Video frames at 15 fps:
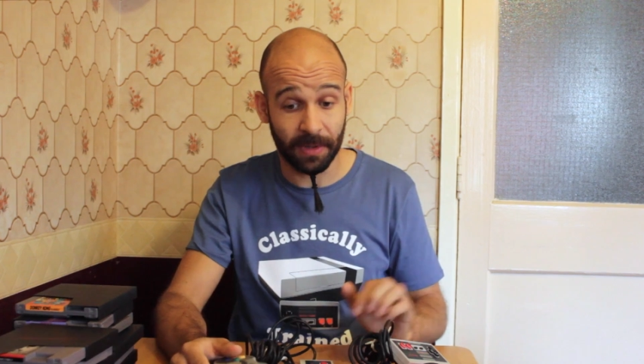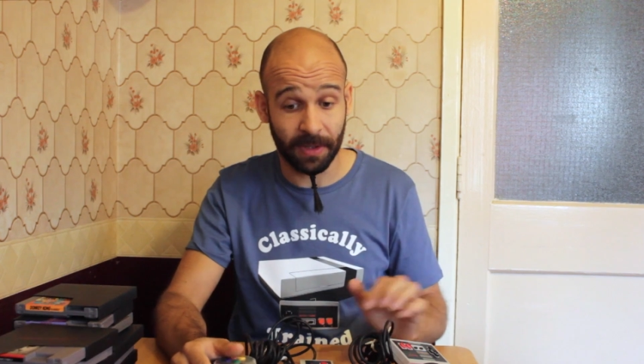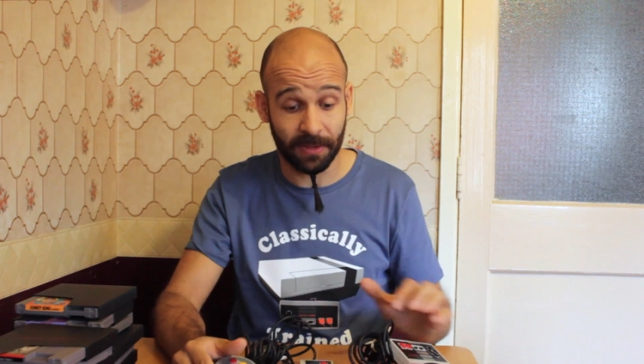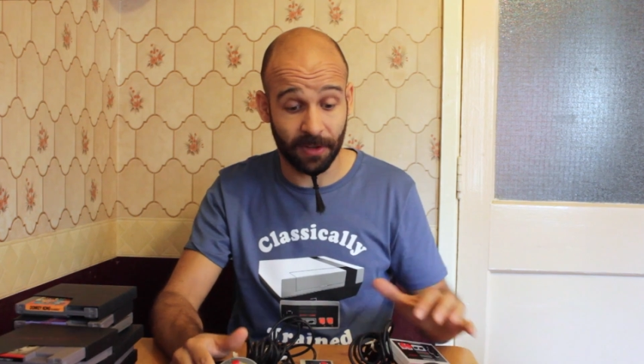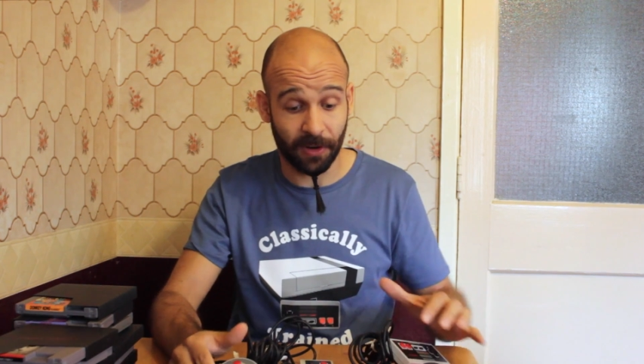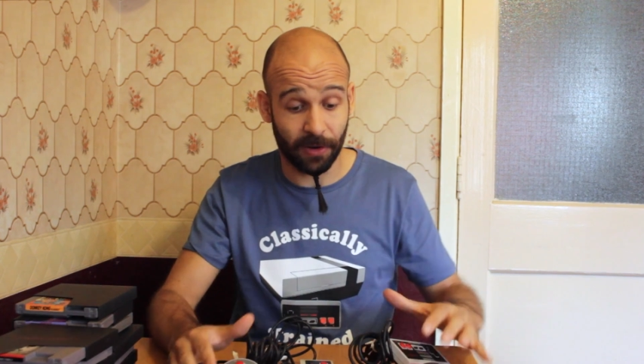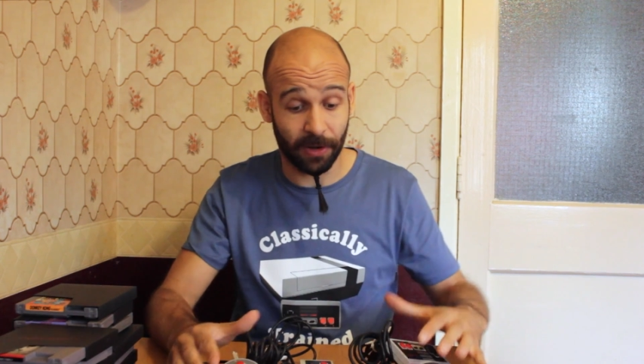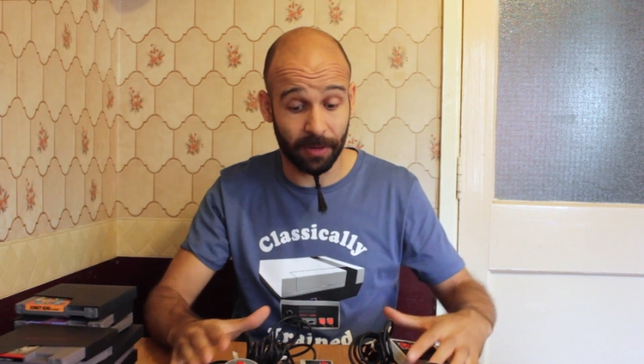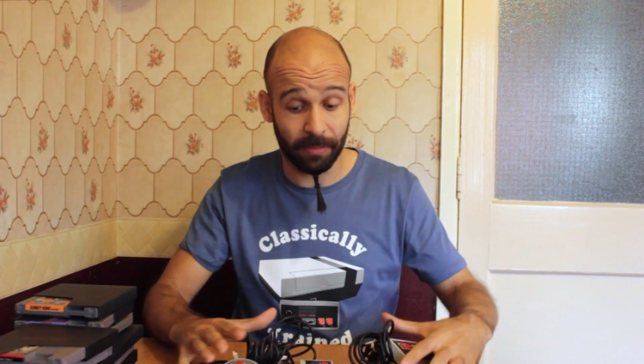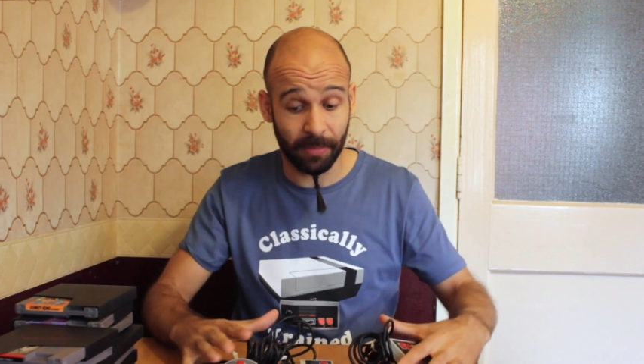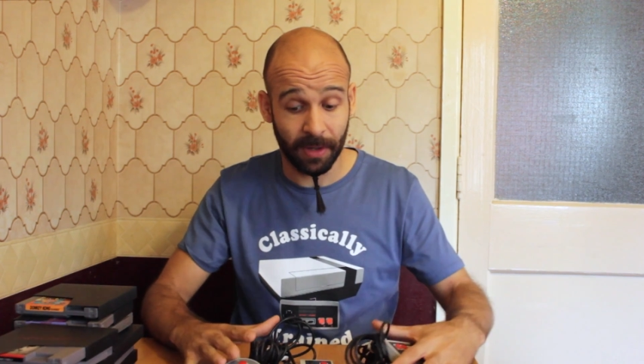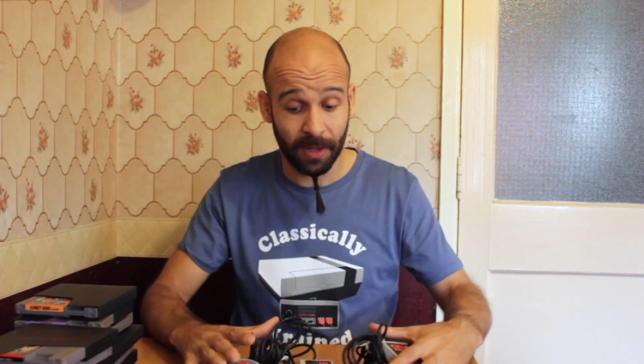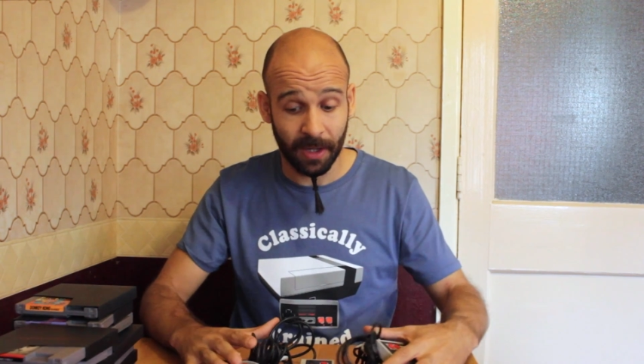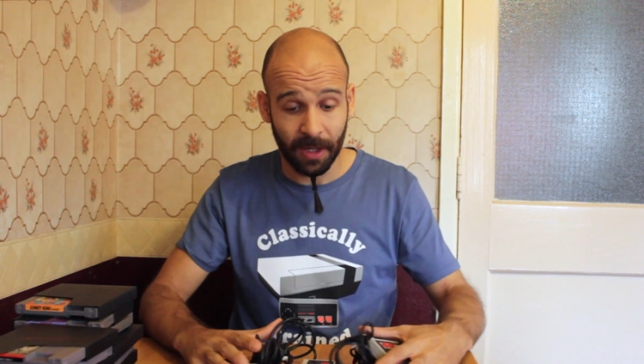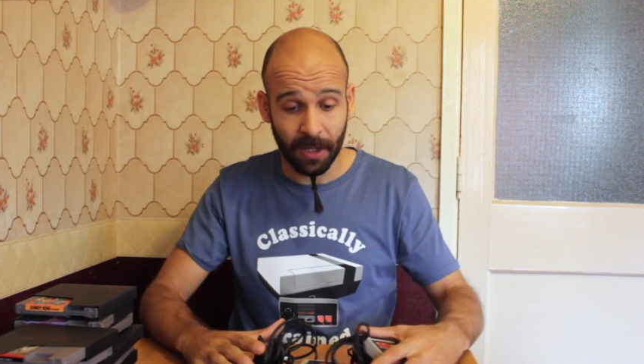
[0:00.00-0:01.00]
me a dime.
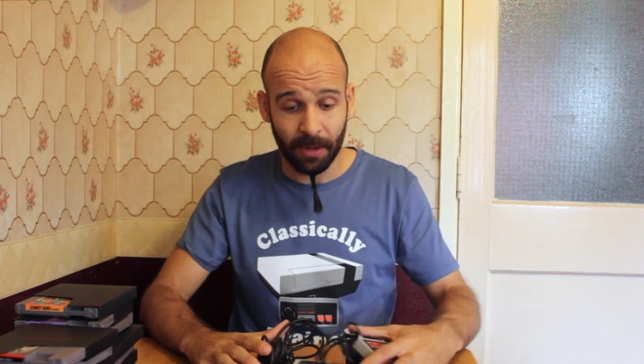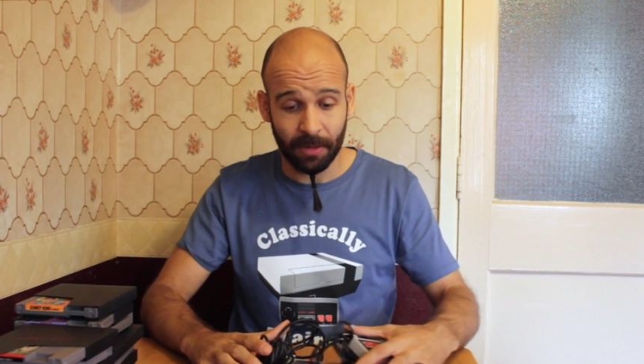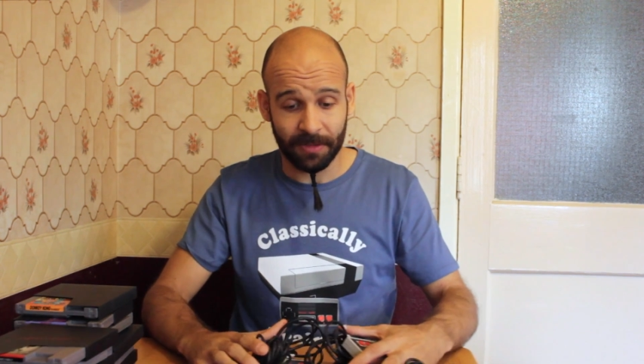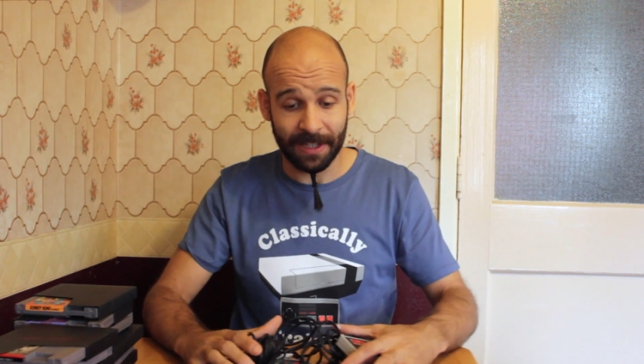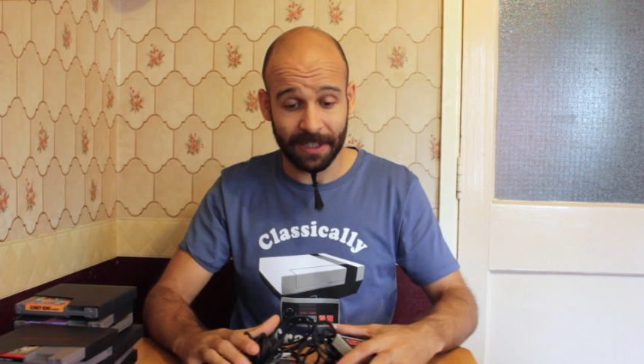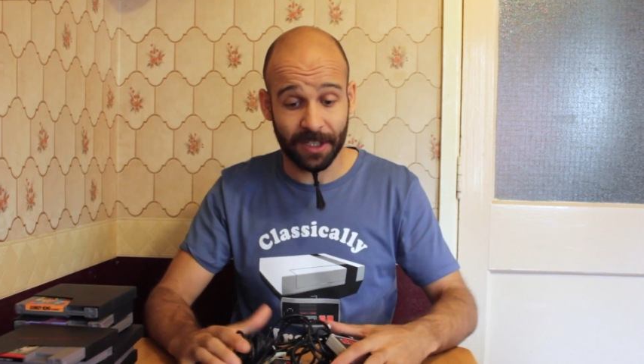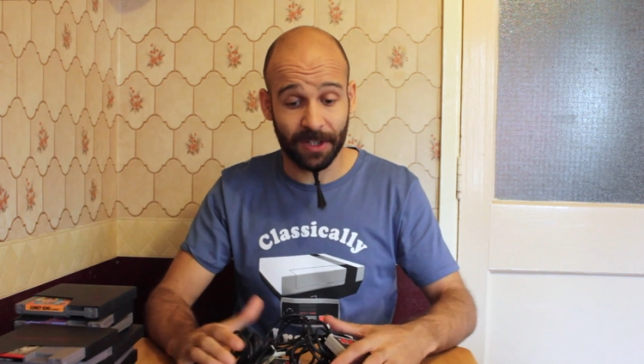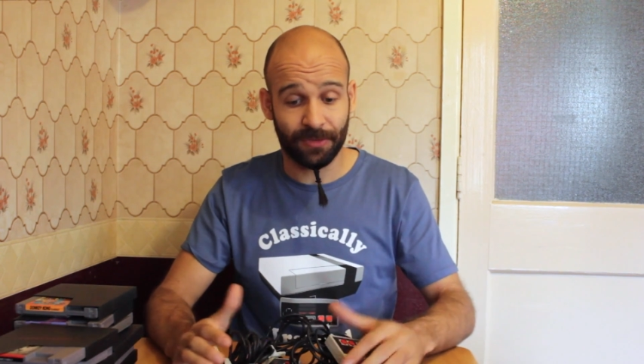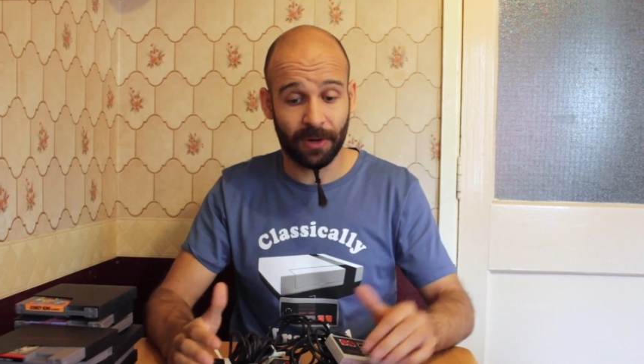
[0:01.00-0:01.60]
I was actually